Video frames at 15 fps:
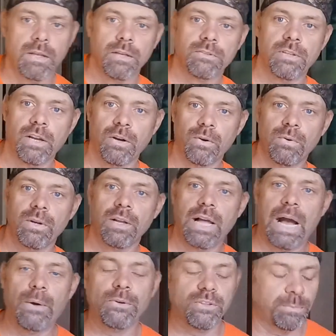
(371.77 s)
So
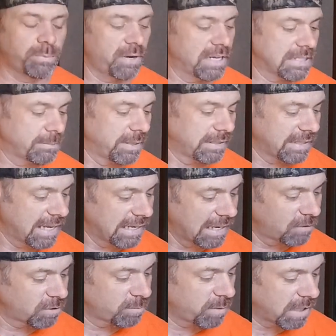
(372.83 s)
I was surprised about that. I
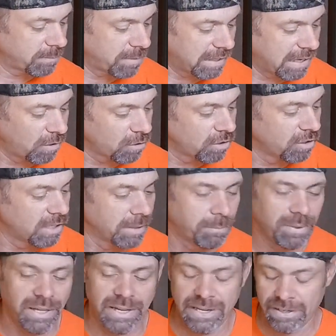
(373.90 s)
was surprised about how good it
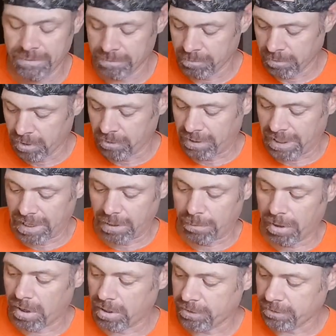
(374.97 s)
played right out of the
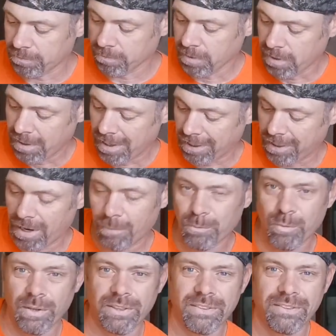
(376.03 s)
box. It comes
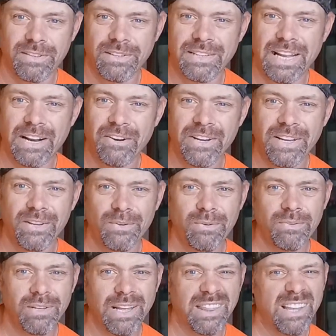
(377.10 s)
with the Dario.
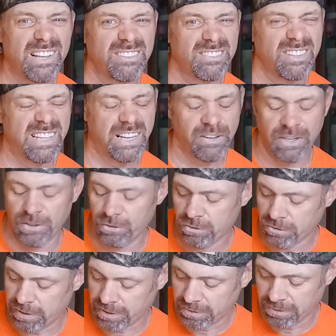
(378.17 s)
I think it's the Dario
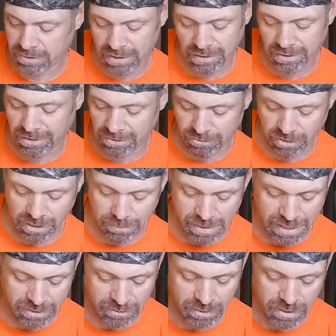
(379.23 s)
strings. That doesn't really
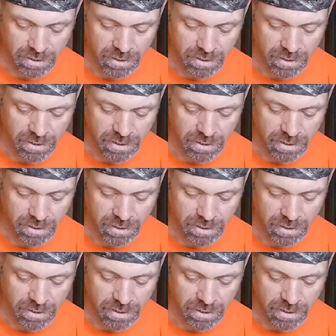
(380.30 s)
matter.